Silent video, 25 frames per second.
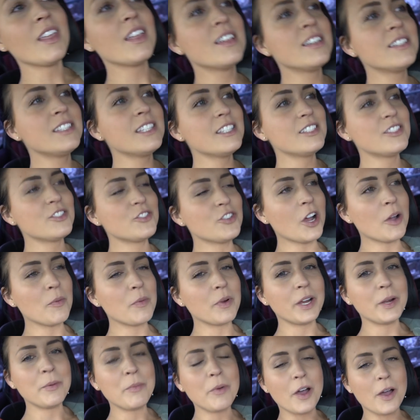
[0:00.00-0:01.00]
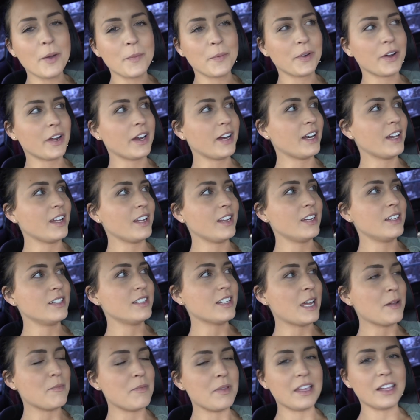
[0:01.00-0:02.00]
This is strawberry pomegranate
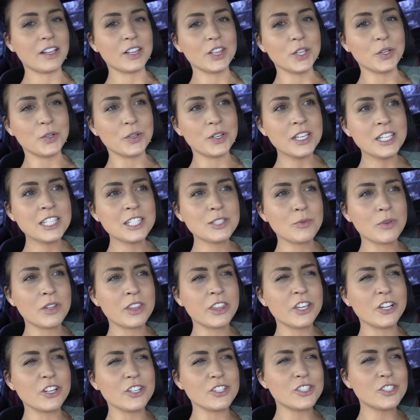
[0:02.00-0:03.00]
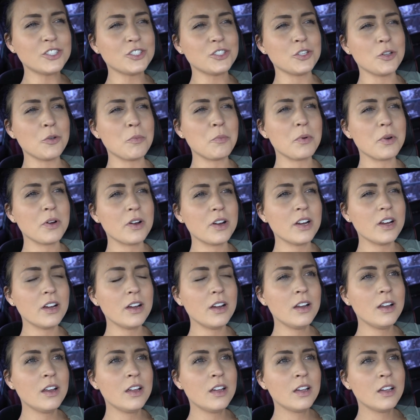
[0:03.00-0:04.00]
dyed pink lotus with their super
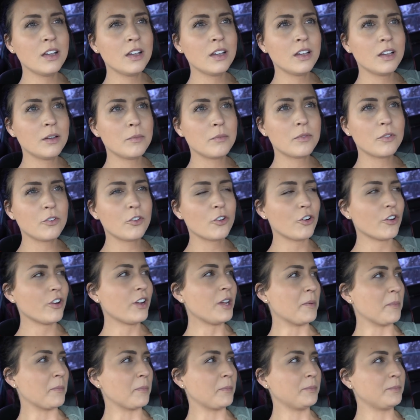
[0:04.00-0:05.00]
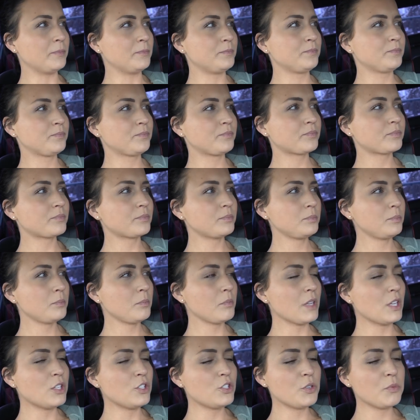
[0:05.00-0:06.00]
cream. Super cream.
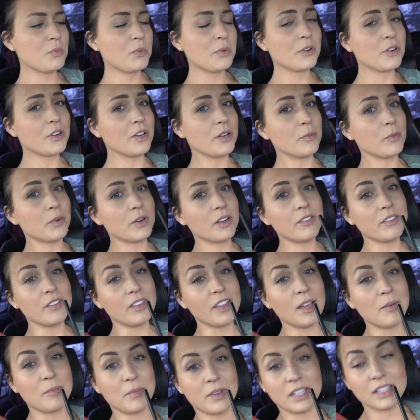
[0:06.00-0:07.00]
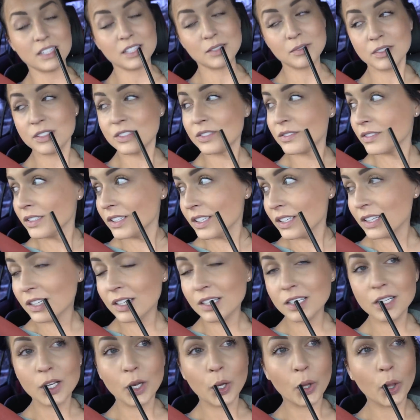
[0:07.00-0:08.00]
Super cream, whatever that means. It's really good.